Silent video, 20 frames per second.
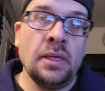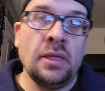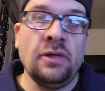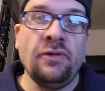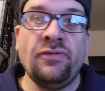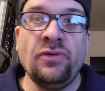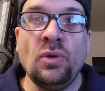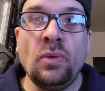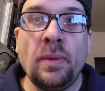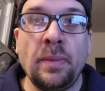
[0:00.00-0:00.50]

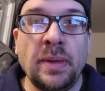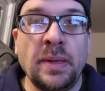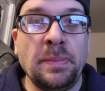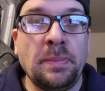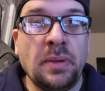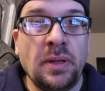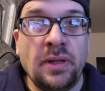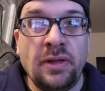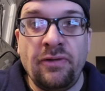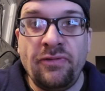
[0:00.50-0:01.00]
If you don't
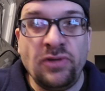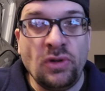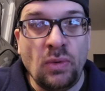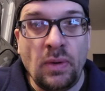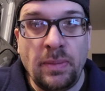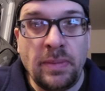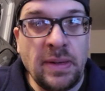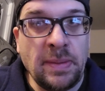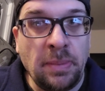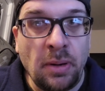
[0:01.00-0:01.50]
want
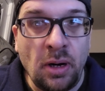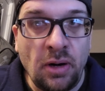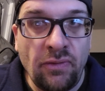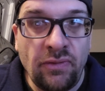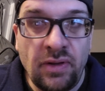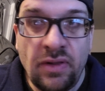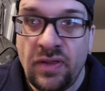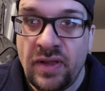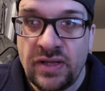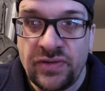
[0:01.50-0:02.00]
to be part of
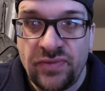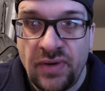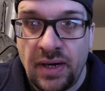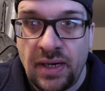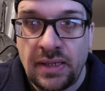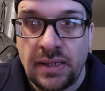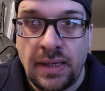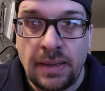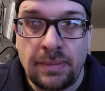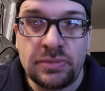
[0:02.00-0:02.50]
it, that's
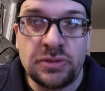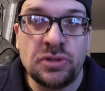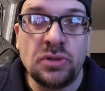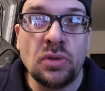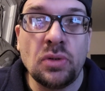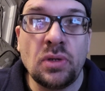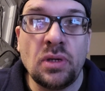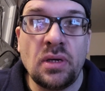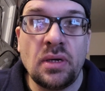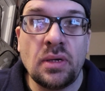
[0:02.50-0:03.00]
fine. I'm
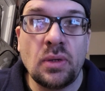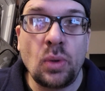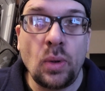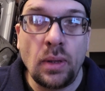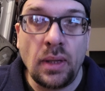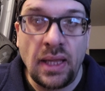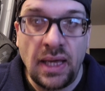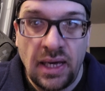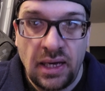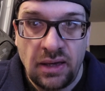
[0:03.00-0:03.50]
still going to go
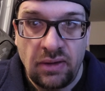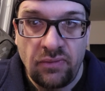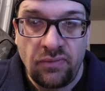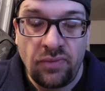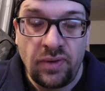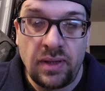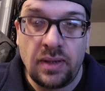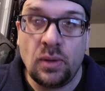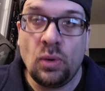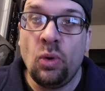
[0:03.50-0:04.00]
live.
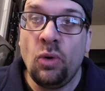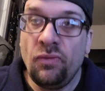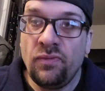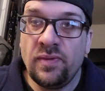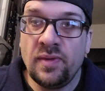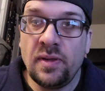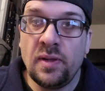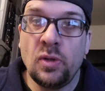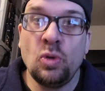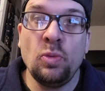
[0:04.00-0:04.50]
And
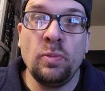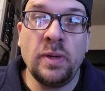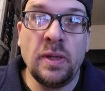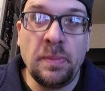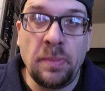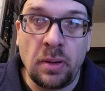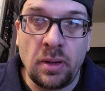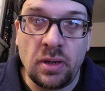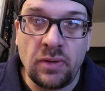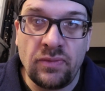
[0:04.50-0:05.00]
hopefully you'll
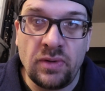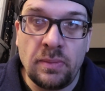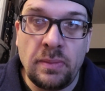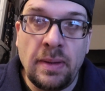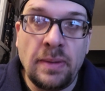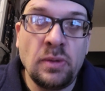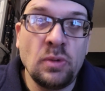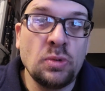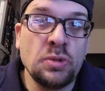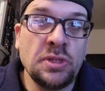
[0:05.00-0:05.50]
be part of it.
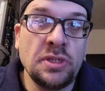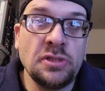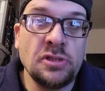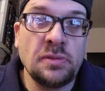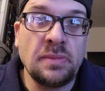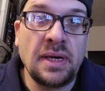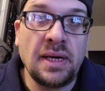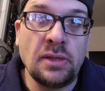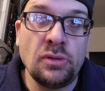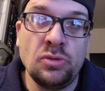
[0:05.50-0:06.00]
Maybe you'll change
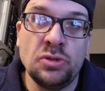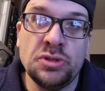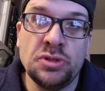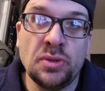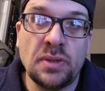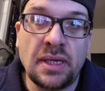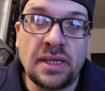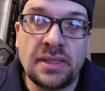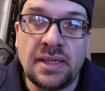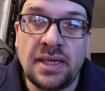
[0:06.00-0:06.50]
your mind. You
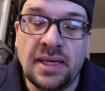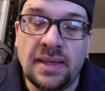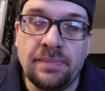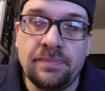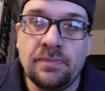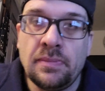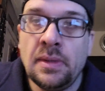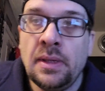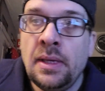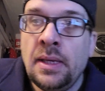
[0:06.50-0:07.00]
still got
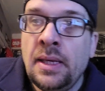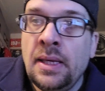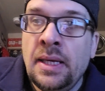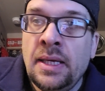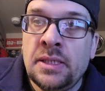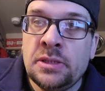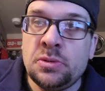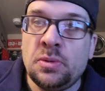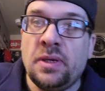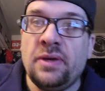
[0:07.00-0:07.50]
time.
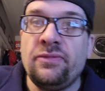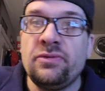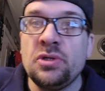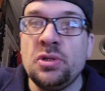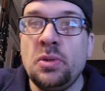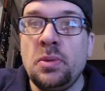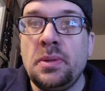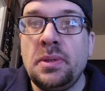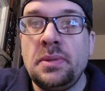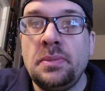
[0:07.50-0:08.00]
So have a
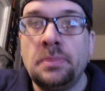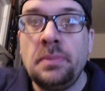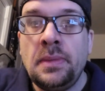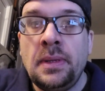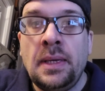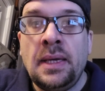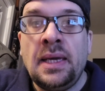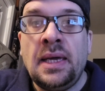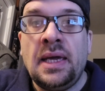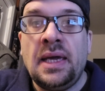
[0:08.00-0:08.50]
good one.
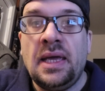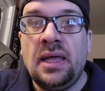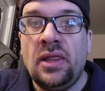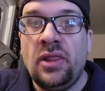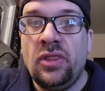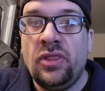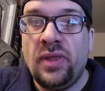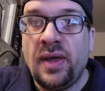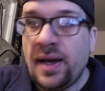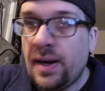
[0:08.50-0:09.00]

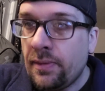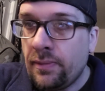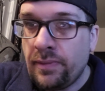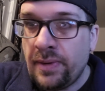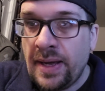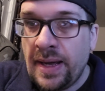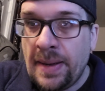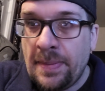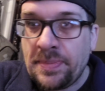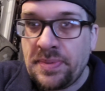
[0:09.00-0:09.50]
And that
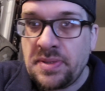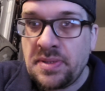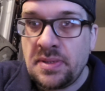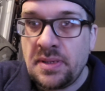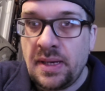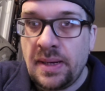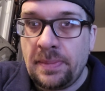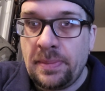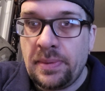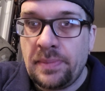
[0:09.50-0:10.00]
wraps it
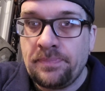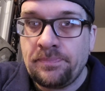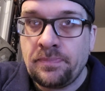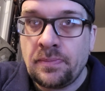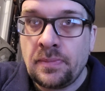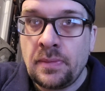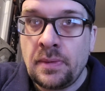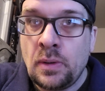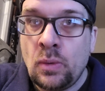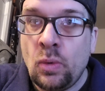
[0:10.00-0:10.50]
up.
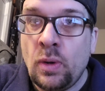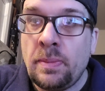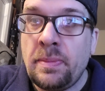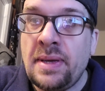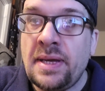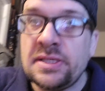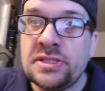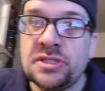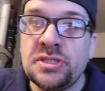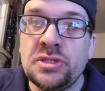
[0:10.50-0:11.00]
What
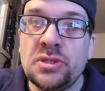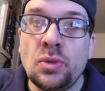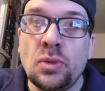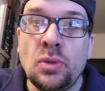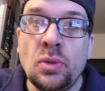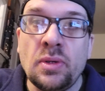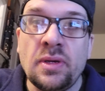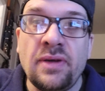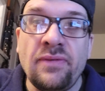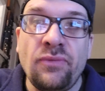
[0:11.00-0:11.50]
matches are you
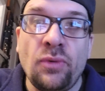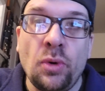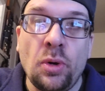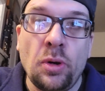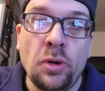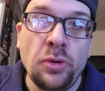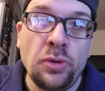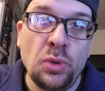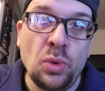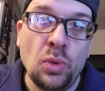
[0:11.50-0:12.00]
looking
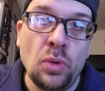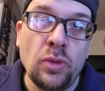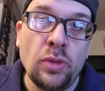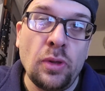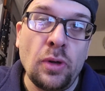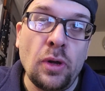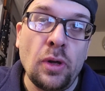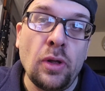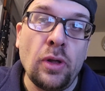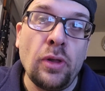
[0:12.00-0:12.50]
forward to?
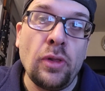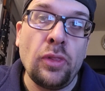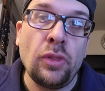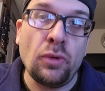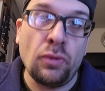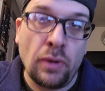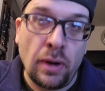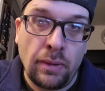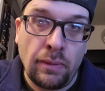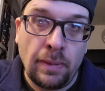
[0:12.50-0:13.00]

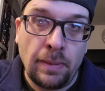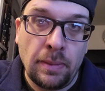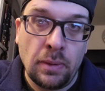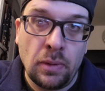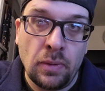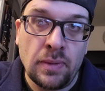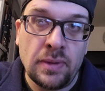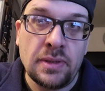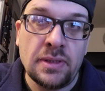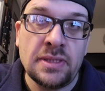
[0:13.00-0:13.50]
The Royal
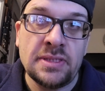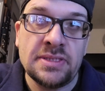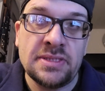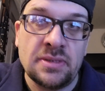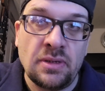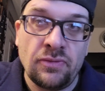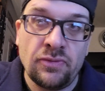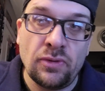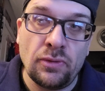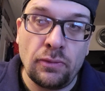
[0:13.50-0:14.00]
Rumble
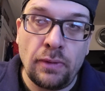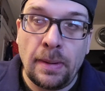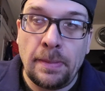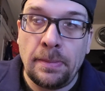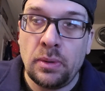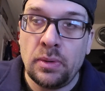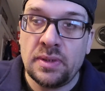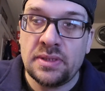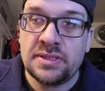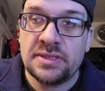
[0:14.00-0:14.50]
itself? The
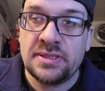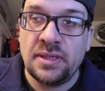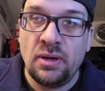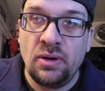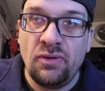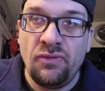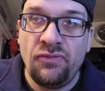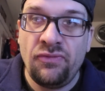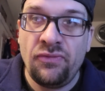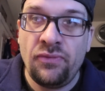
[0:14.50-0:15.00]
Rumble
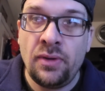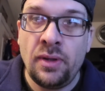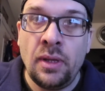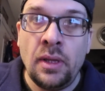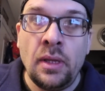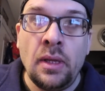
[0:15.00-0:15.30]
itself?